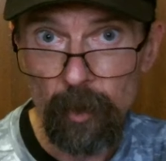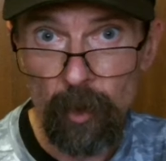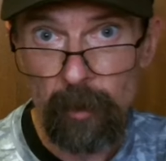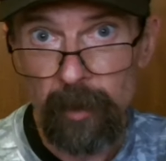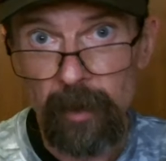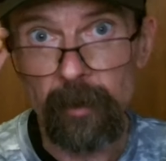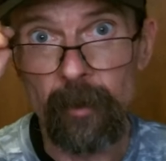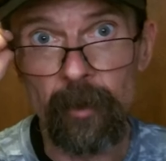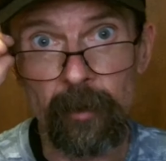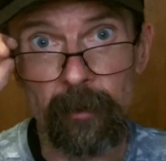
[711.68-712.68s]
tournament
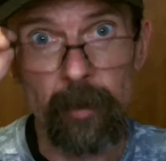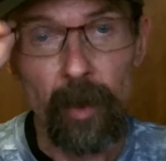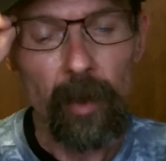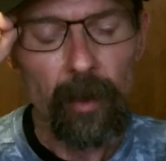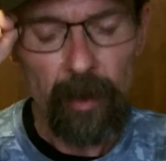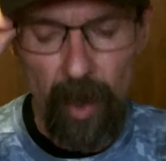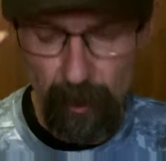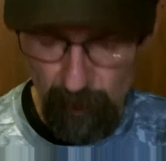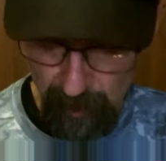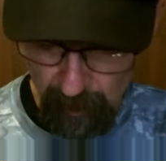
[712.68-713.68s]
on
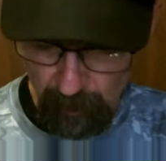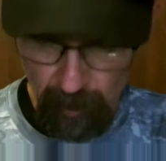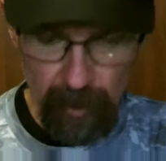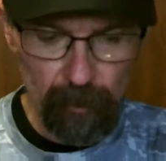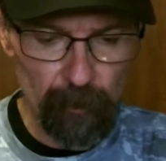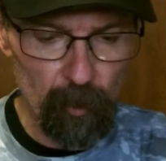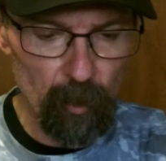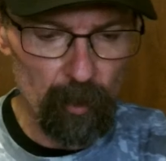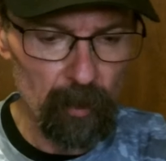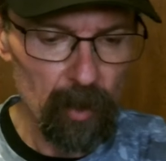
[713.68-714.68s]
Conowingo
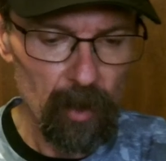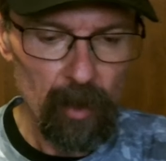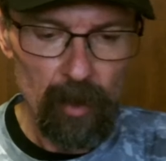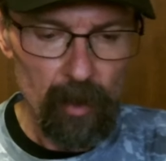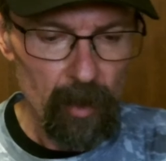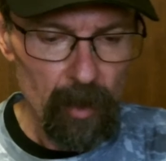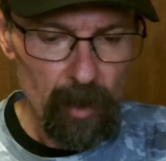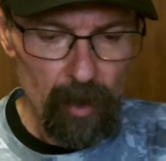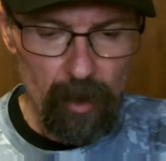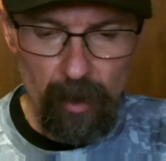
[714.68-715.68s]
Reservoir.
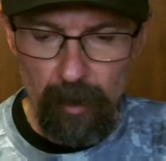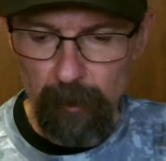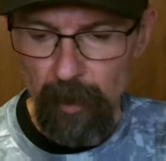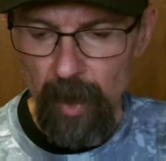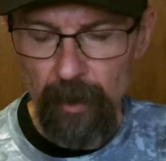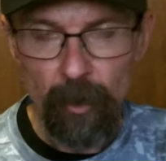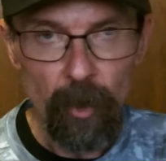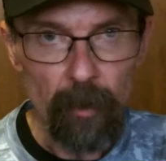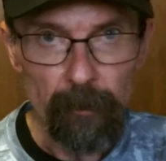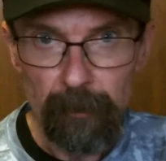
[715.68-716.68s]
Probably
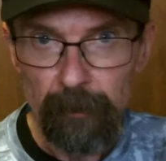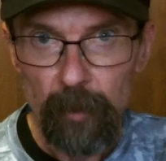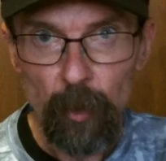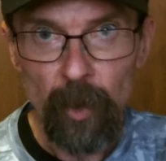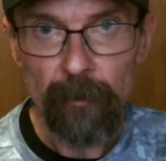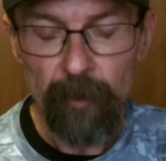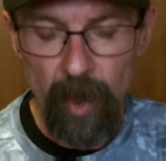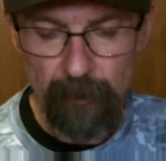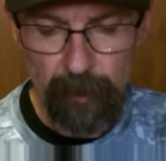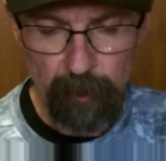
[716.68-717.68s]
caught
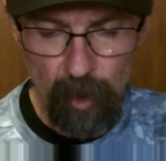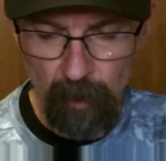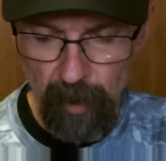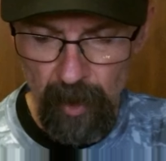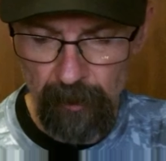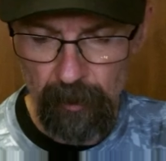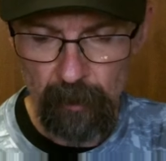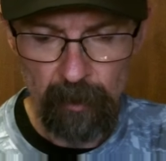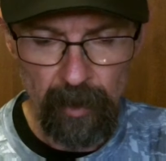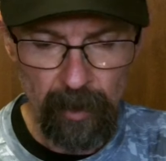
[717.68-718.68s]
25 smallmouth,
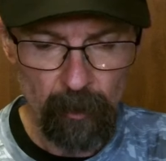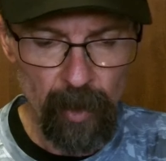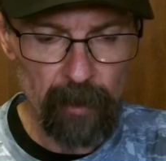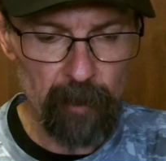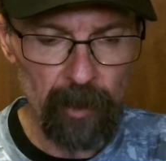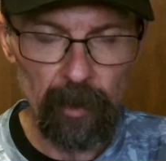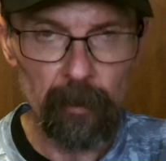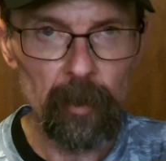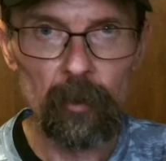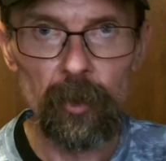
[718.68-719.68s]
something like that. Weighed my
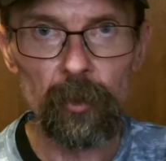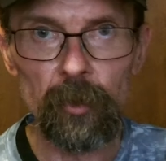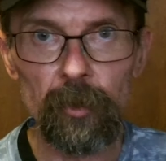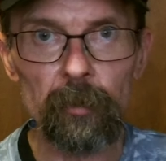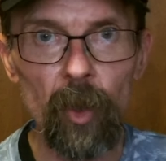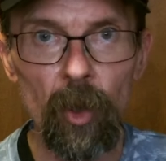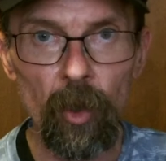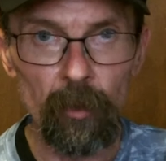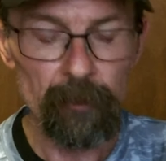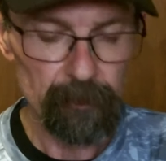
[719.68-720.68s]
limit, which was
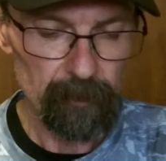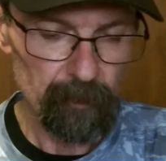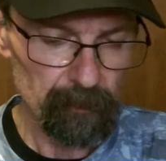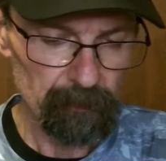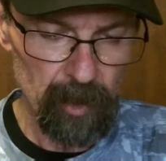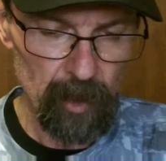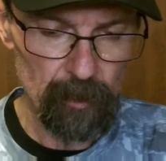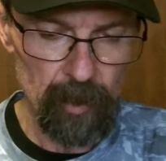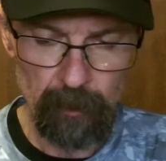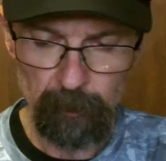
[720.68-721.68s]
small. You know,
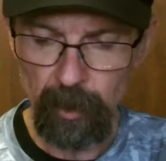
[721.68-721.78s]
didn't